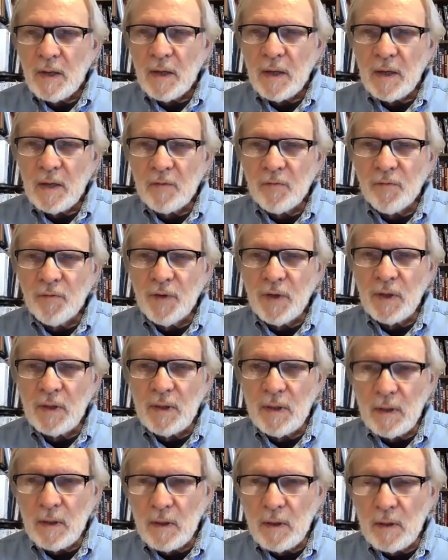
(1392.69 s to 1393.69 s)
And
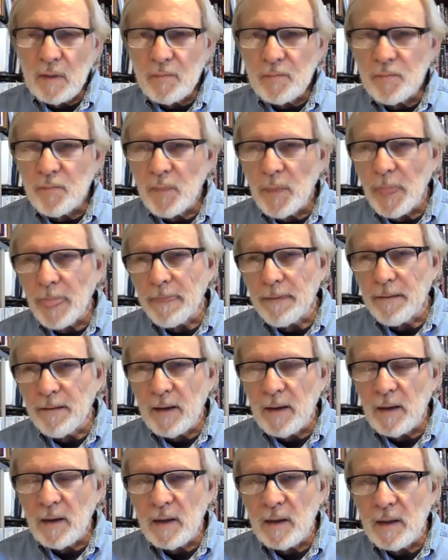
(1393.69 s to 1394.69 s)
philia
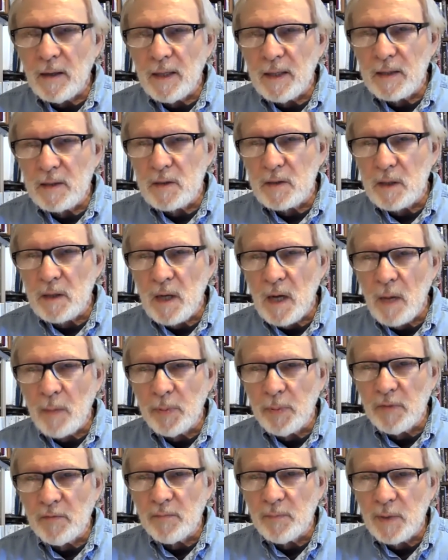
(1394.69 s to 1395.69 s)
uh, has a
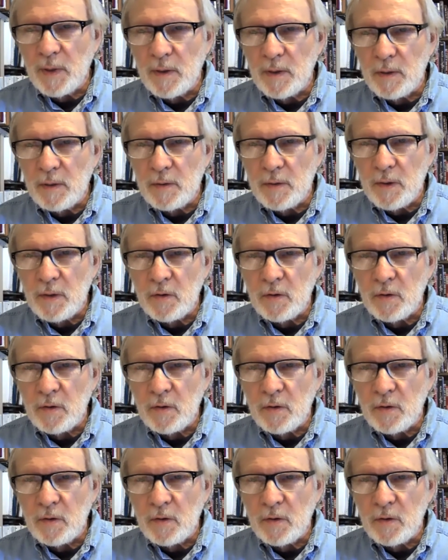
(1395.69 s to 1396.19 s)
couple of meanings.